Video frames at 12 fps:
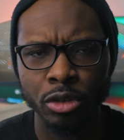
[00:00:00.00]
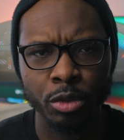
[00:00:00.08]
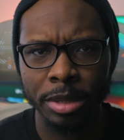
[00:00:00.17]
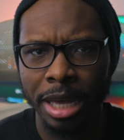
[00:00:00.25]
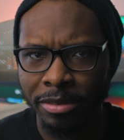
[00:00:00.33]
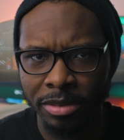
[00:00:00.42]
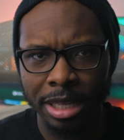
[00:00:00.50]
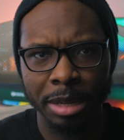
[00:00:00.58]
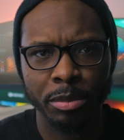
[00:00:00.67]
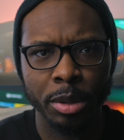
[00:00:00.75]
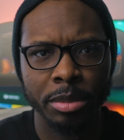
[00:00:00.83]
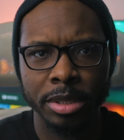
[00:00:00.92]
this will be after
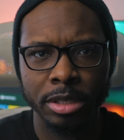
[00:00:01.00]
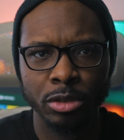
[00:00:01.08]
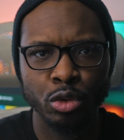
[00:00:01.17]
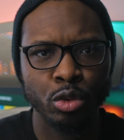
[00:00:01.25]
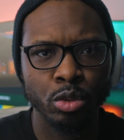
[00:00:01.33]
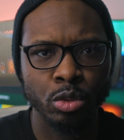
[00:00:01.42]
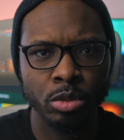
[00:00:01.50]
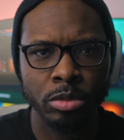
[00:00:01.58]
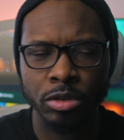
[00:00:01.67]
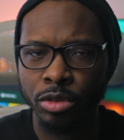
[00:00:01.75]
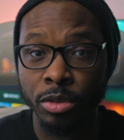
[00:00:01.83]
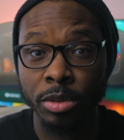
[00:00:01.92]
like probably 2
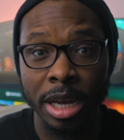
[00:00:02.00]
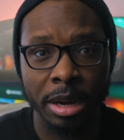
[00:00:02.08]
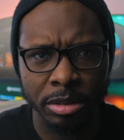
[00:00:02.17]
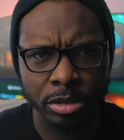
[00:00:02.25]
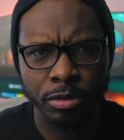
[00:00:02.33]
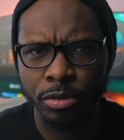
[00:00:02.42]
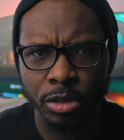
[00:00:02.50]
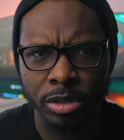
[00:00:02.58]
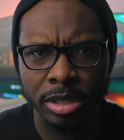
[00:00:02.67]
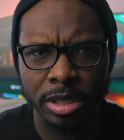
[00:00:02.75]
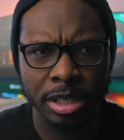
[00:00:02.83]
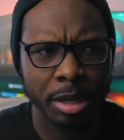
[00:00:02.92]
to 3 hours of
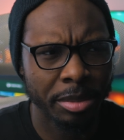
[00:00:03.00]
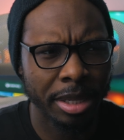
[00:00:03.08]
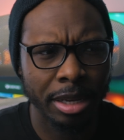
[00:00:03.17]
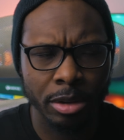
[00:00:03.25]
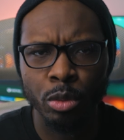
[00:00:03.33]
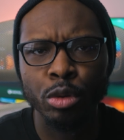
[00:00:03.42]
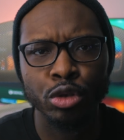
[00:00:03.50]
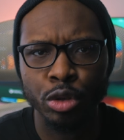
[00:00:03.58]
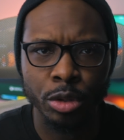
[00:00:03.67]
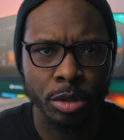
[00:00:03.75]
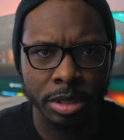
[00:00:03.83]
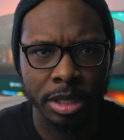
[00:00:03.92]
using it. I'll be like, what's
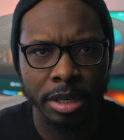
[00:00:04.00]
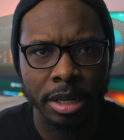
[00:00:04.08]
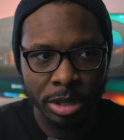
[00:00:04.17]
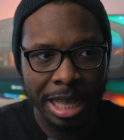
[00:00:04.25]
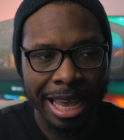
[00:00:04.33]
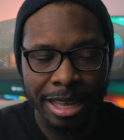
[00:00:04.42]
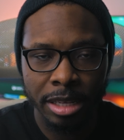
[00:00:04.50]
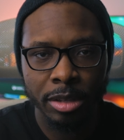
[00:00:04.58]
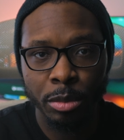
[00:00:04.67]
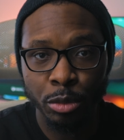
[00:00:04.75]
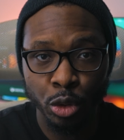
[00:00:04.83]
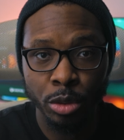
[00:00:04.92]
going on here? What I ended
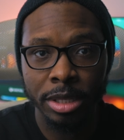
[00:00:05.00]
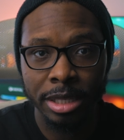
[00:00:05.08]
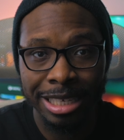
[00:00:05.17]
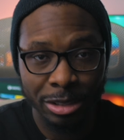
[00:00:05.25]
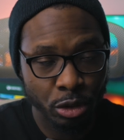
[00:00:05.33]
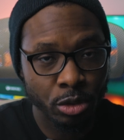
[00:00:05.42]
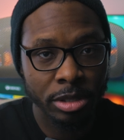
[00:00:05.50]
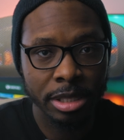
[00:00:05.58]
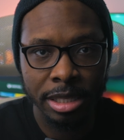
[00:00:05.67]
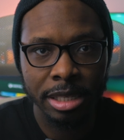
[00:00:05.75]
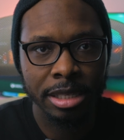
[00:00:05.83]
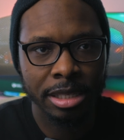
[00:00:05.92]
up doing in
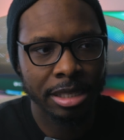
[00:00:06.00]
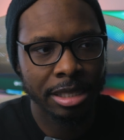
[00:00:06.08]
using these